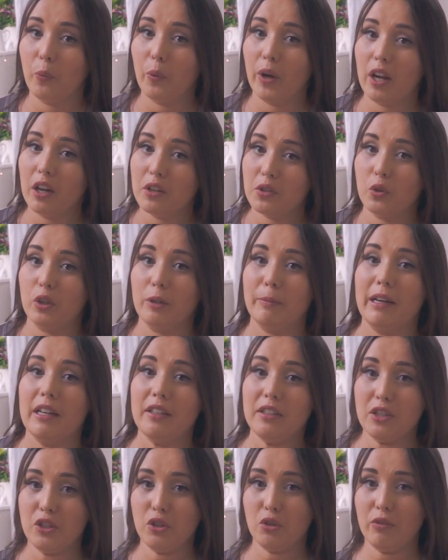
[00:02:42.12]
When I talk
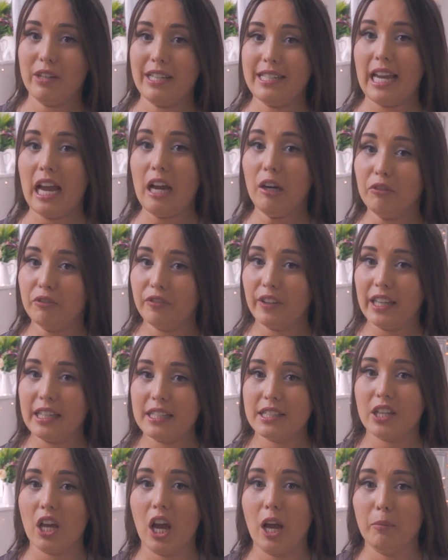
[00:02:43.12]
about discreet
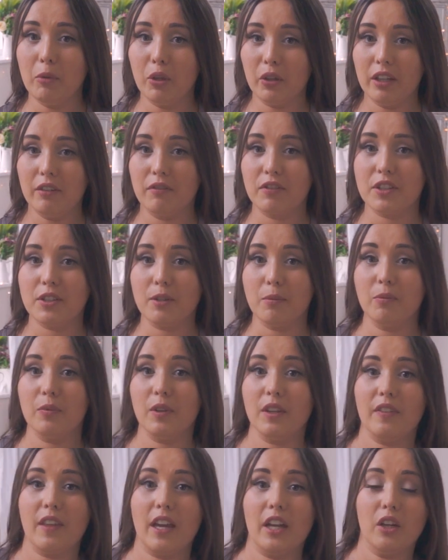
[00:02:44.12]
outfits, I'm looking for
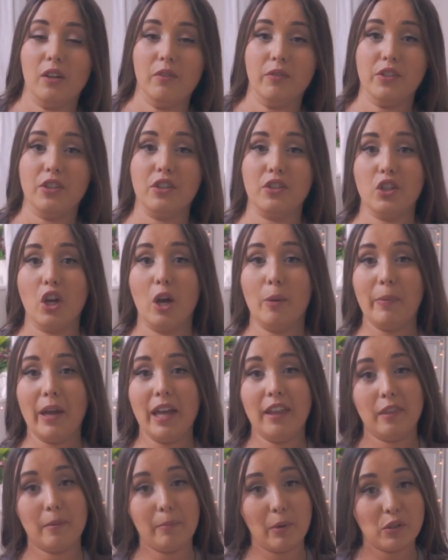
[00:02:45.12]
something that covers the top
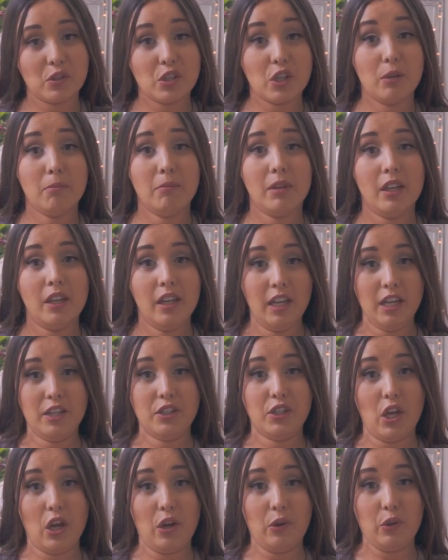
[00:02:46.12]
and the bottom,
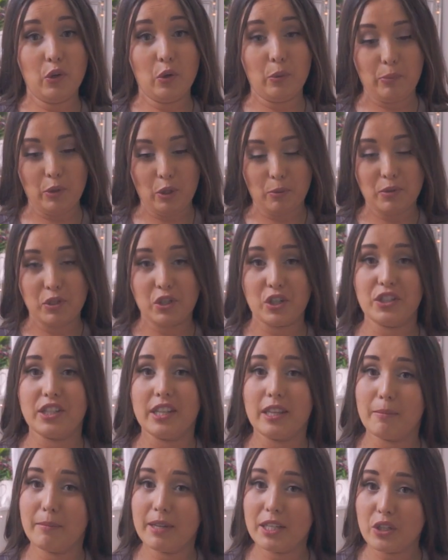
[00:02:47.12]
so your boob is
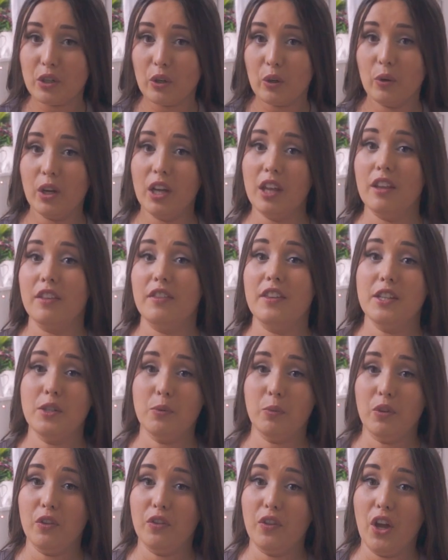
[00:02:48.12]
just in the middle.
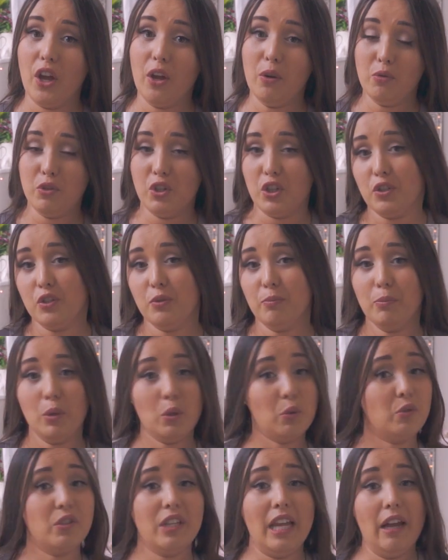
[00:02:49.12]
This one though just
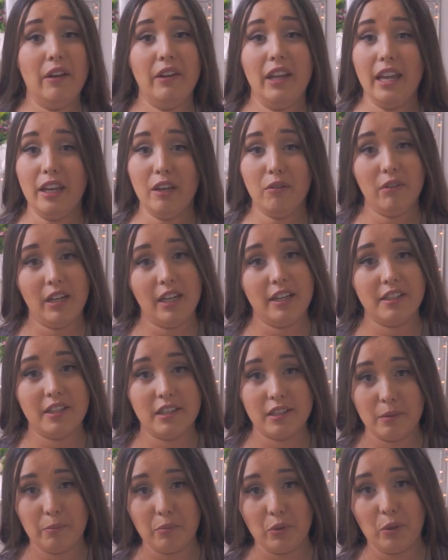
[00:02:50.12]
pulls down and it
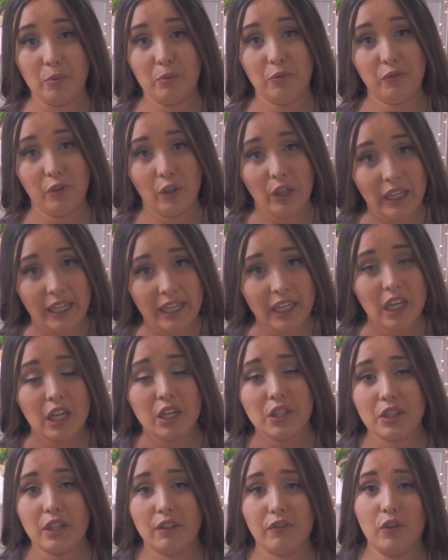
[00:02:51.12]
releases the boob fully.
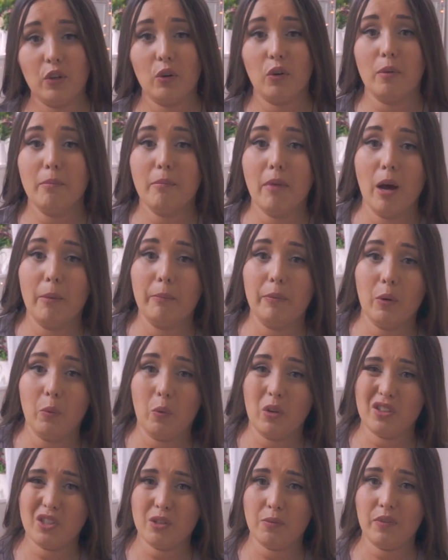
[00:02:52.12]
So if you're a mum that
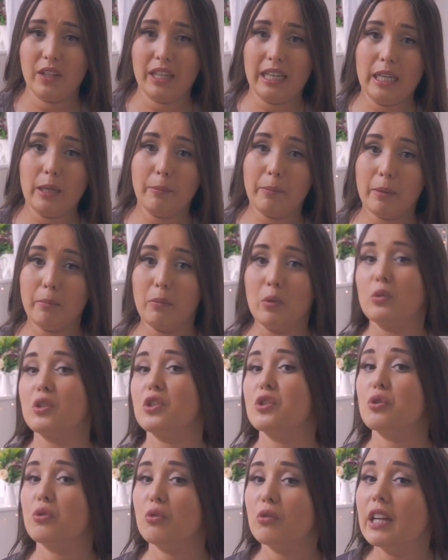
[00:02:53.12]
wants something a little bit more
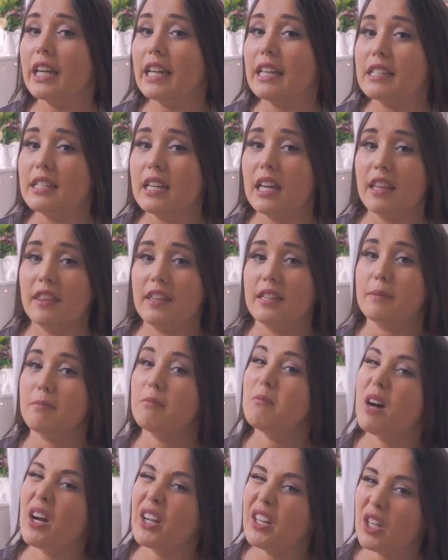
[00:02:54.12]
discreet, this
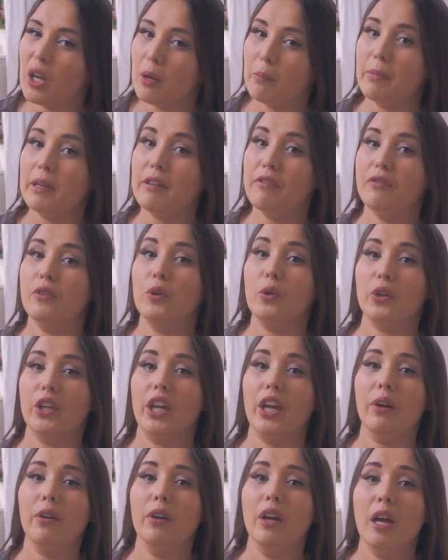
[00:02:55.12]
might not be for
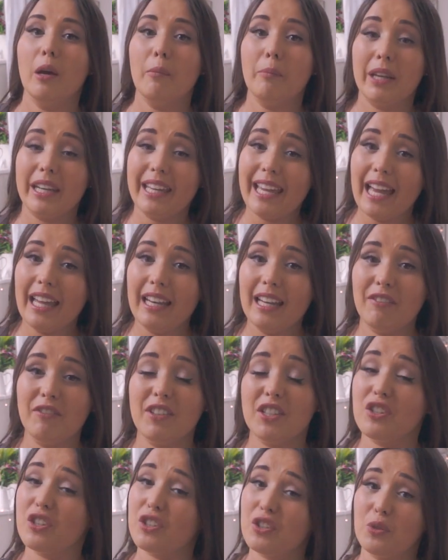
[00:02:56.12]
you, but again, if
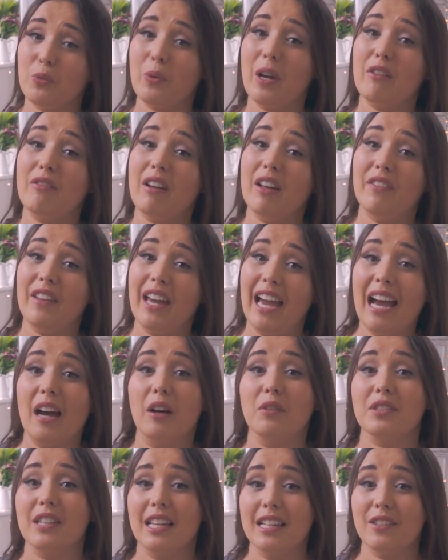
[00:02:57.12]
it's just to wear around the
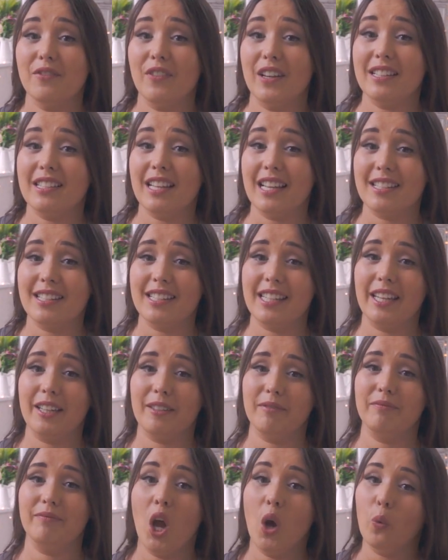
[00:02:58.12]
house, that's
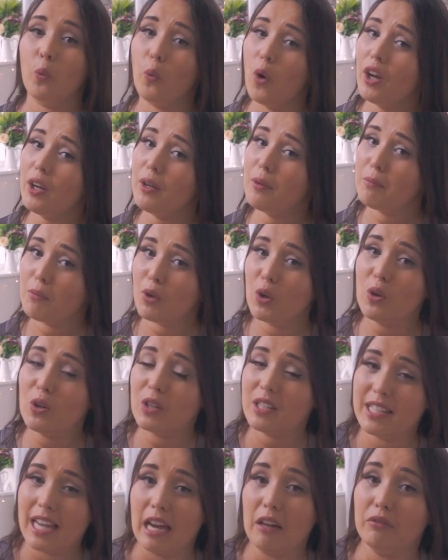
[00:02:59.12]
fantastic. One
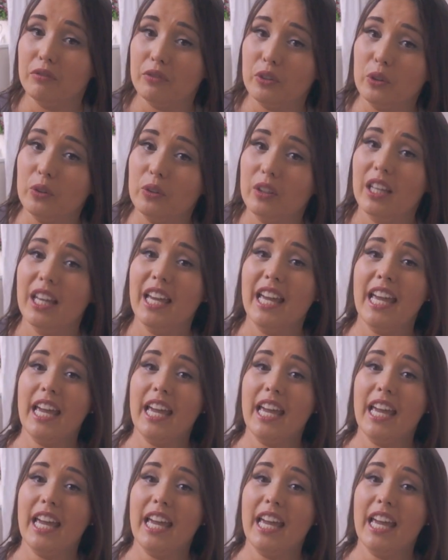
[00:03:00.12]
more downfall.